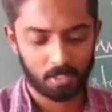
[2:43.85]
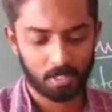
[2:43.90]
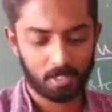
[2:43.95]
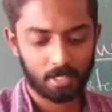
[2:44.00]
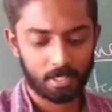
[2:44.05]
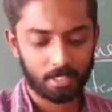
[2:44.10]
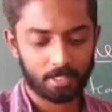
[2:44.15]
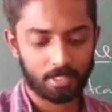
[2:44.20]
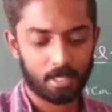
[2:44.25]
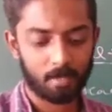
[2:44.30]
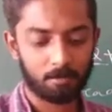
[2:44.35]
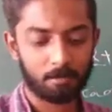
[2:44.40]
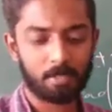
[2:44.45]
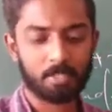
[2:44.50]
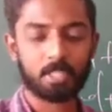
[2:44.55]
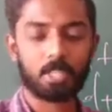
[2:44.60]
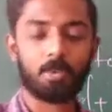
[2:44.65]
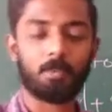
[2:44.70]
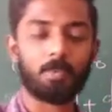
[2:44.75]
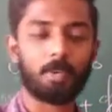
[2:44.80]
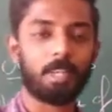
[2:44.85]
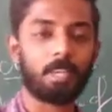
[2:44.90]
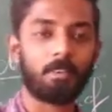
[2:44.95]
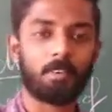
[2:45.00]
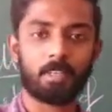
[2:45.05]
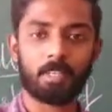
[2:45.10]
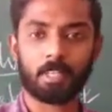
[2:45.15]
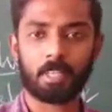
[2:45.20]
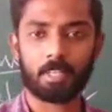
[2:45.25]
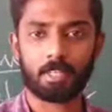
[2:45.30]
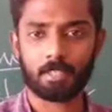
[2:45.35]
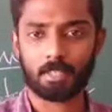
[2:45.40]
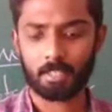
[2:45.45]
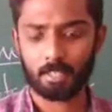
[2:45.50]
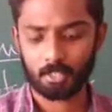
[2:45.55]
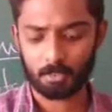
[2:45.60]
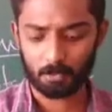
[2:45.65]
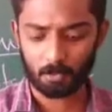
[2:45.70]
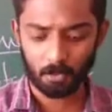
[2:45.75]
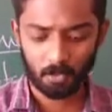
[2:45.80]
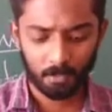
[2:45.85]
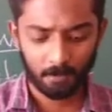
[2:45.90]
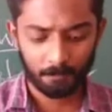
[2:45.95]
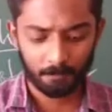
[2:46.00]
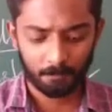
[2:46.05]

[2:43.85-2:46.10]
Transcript: See, the examples are given there in the textbook.